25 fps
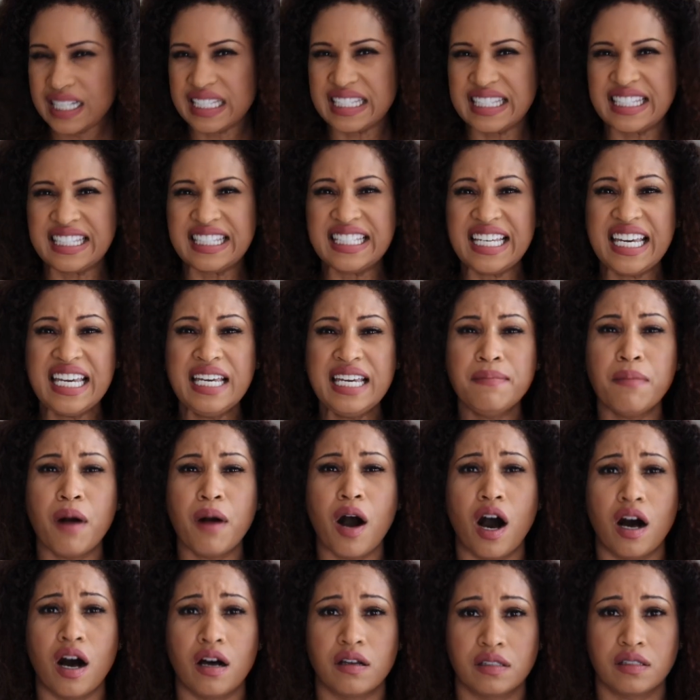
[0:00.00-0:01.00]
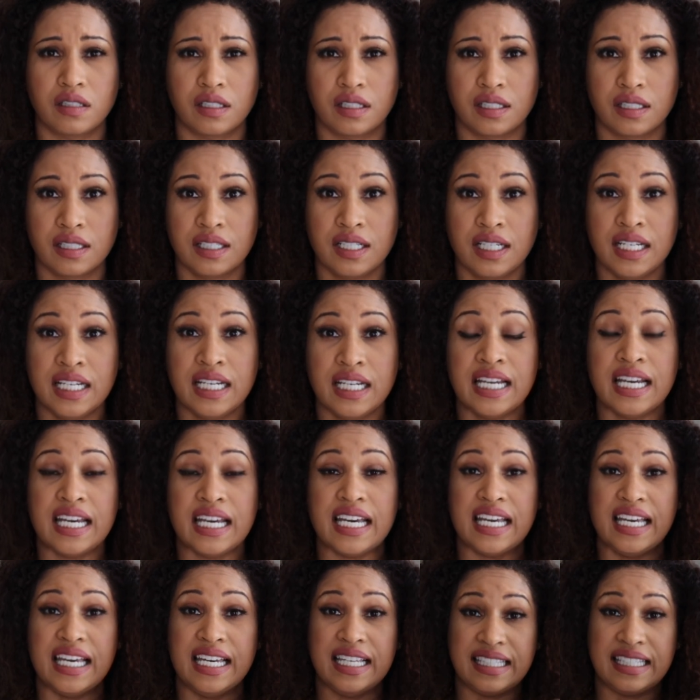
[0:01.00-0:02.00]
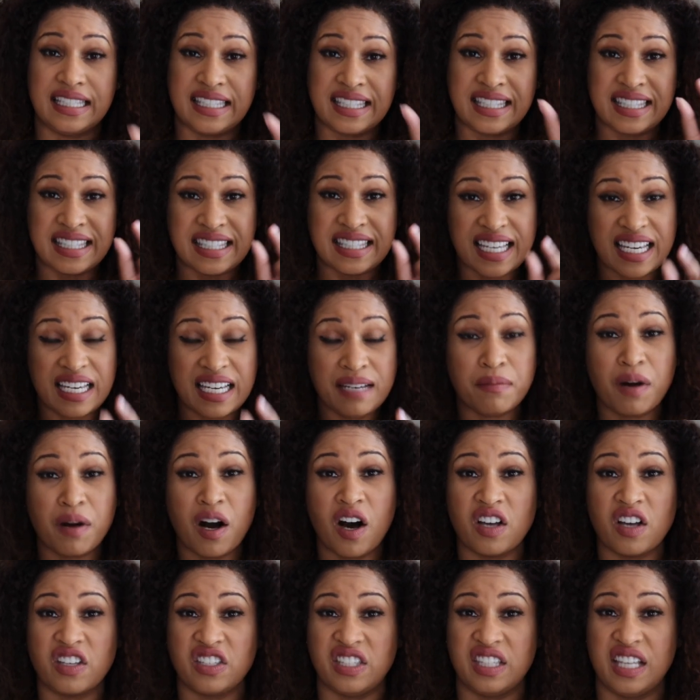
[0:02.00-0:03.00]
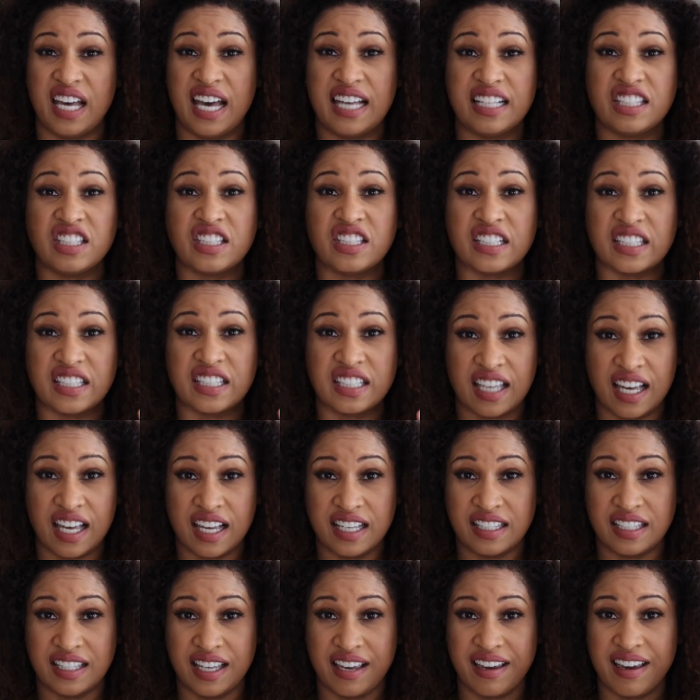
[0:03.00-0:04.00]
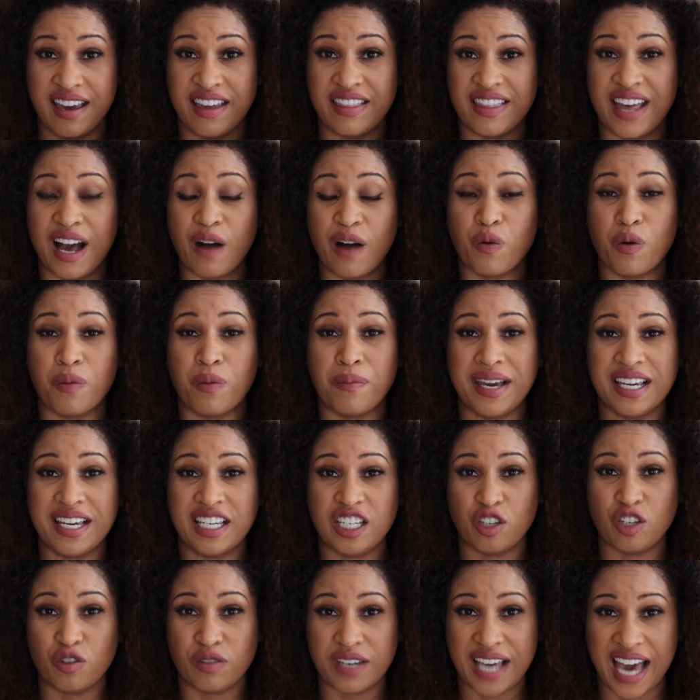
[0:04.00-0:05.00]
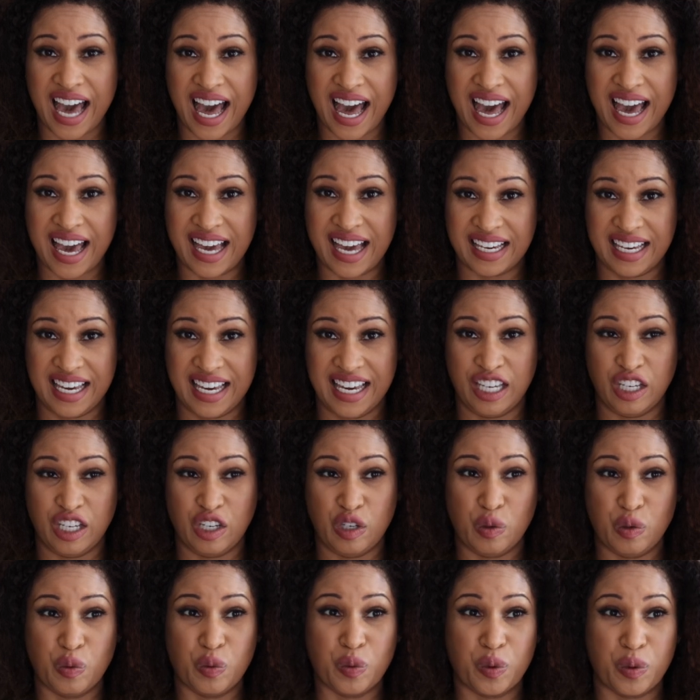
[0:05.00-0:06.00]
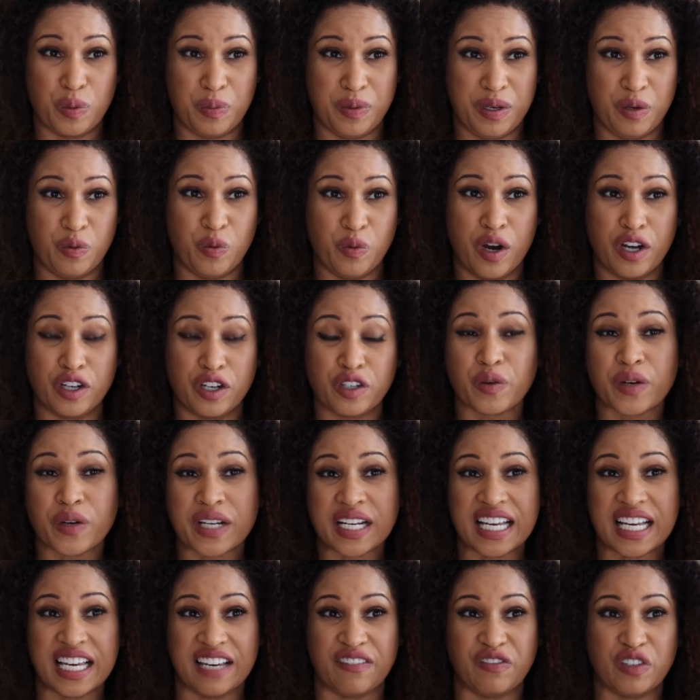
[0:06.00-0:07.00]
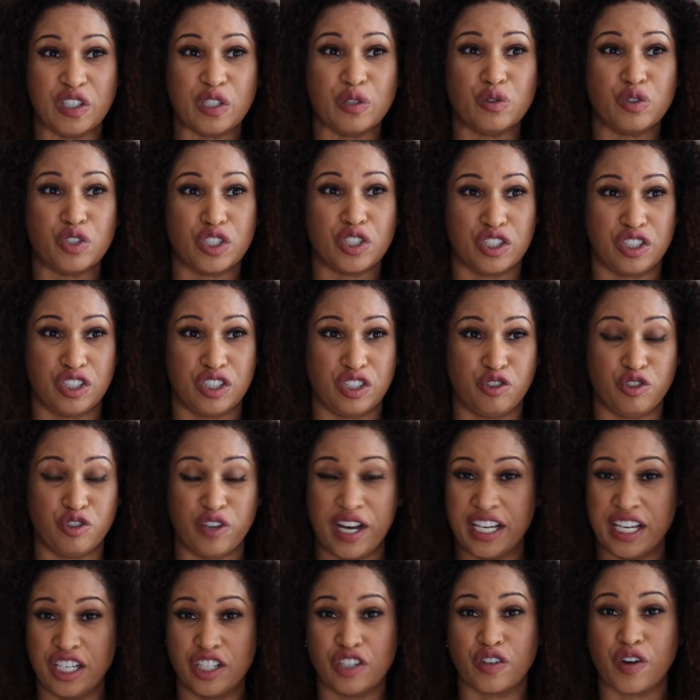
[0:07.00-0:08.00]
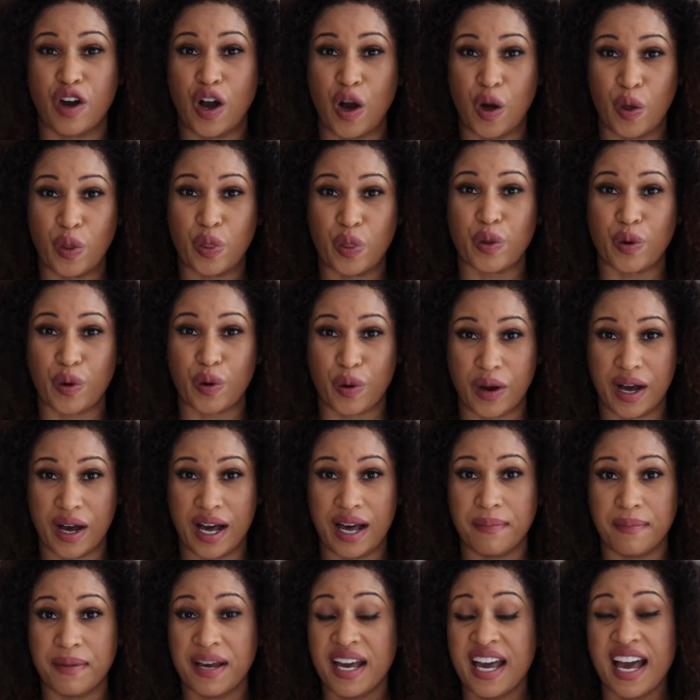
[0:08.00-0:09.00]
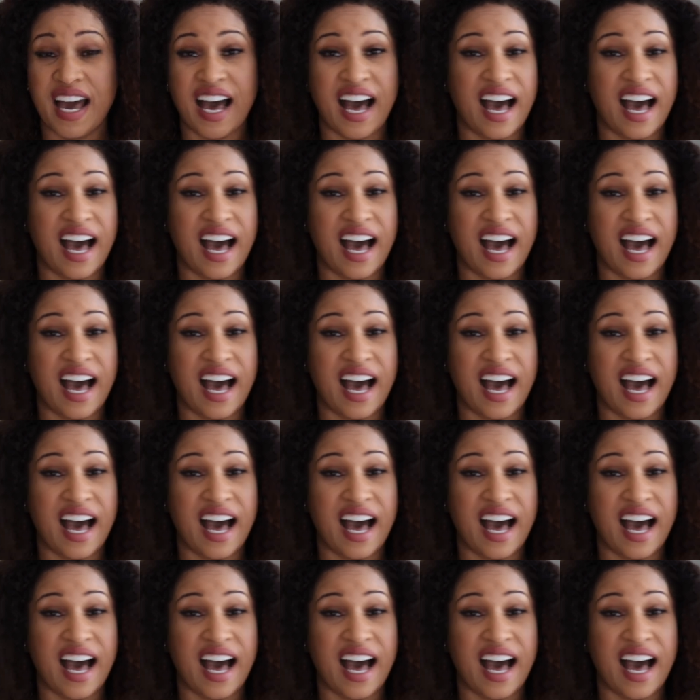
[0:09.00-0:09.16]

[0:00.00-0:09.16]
Sea moss. It's sea moss that's disgusting and that will make you gag and you will be wondering if you just drank your own throw up.